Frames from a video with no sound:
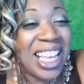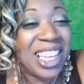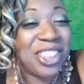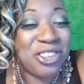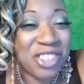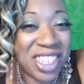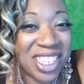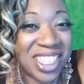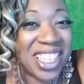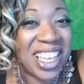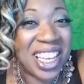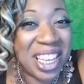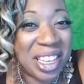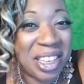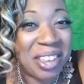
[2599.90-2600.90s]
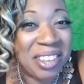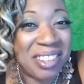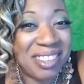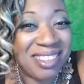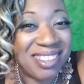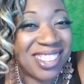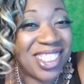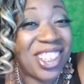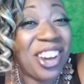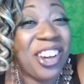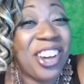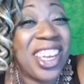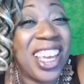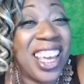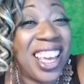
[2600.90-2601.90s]
Tracy, Sir
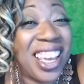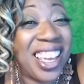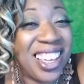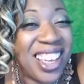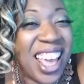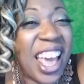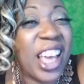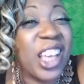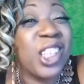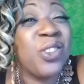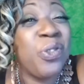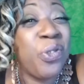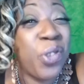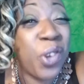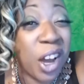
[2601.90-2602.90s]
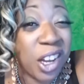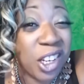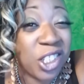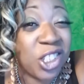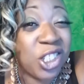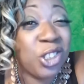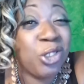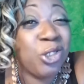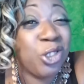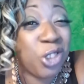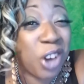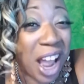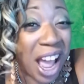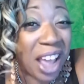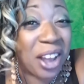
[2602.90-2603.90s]
King has fucked you
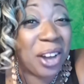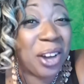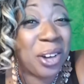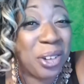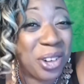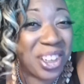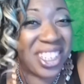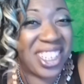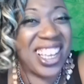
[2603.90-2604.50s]
dry, ho.